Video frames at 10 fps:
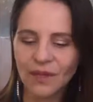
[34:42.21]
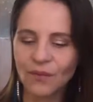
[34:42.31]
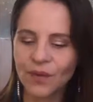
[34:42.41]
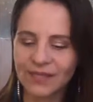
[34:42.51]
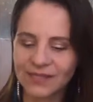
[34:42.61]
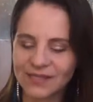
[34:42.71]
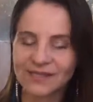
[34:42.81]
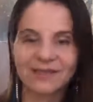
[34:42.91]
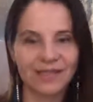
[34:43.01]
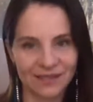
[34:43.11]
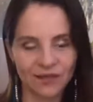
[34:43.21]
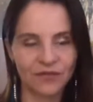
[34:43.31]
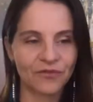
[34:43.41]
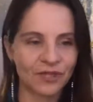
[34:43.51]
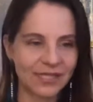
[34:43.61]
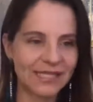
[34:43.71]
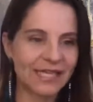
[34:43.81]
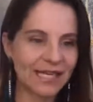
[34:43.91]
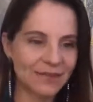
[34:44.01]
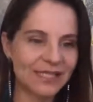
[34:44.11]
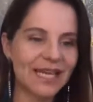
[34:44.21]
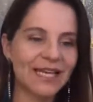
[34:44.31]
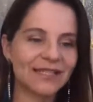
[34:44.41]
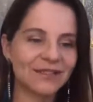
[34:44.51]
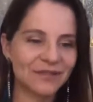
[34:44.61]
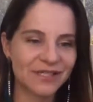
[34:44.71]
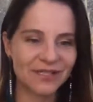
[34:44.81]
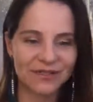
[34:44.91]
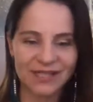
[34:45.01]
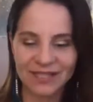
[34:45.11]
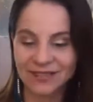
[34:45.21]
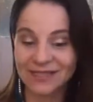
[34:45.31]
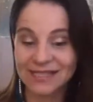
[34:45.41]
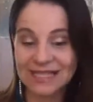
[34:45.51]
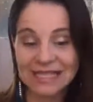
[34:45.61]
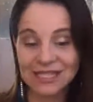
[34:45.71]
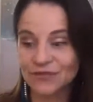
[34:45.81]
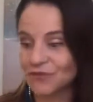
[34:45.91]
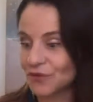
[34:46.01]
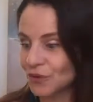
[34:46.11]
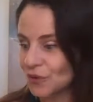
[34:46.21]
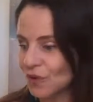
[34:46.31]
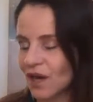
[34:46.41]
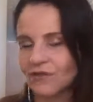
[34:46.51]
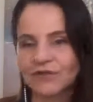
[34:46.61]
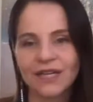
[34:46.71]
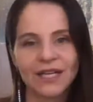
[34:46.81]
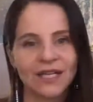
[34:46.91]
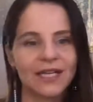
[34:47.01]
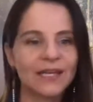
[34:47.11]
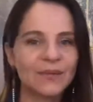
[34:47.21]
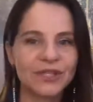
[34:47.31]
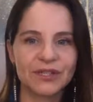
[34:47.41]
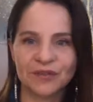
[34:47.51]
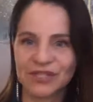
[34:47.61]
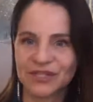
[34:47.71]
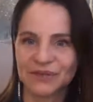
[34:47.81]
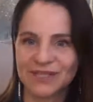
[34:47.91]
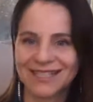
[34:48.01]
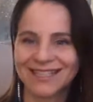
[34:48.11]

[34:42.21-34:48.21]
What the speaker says: there's of course, as the name say, the crystal, the city is full of Lemurian crystals.